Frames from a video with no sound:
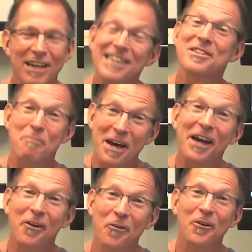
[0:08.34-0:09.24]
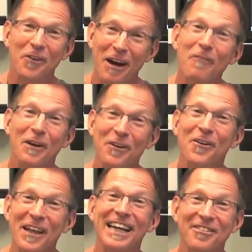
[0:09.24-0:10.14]
Me as a pet owner, I want to
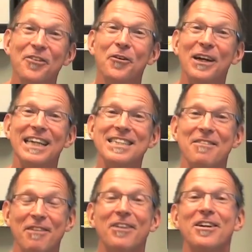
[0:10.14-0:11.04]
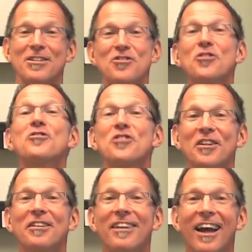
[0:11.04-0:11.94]
know that too, and as a veterinary surgeon,
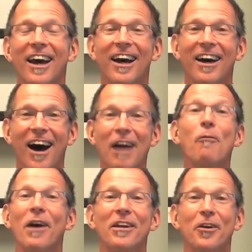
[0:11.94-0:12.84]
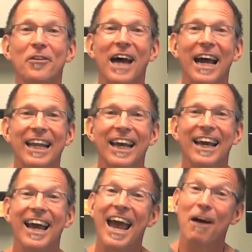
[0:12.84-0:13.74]
uh, I want to know that.
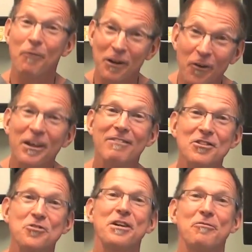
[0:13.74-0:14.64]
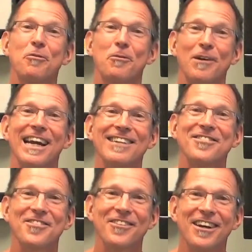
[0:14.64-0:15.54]
And we don't have a straightforward
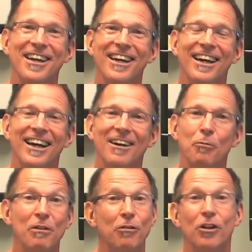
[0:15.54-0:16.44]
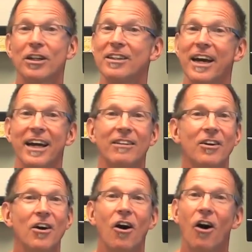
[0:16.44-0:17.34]
answer. Uh, we've looked at
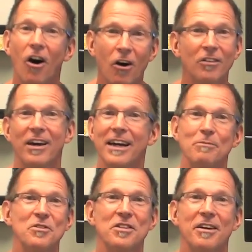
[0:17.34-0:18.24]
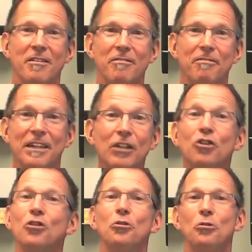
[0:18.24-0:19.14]
all types of
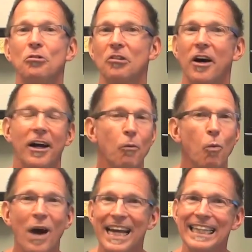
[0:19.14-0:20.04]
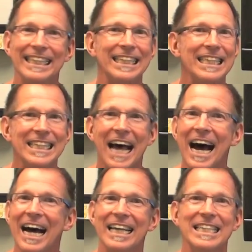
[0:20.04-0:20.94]
issues on weight and
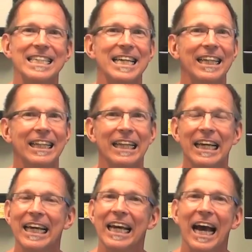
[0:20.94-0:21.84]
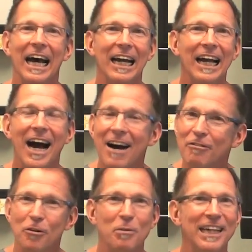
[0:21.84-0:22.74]
size and uh,
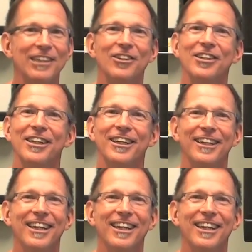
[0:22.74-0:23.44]
conformation,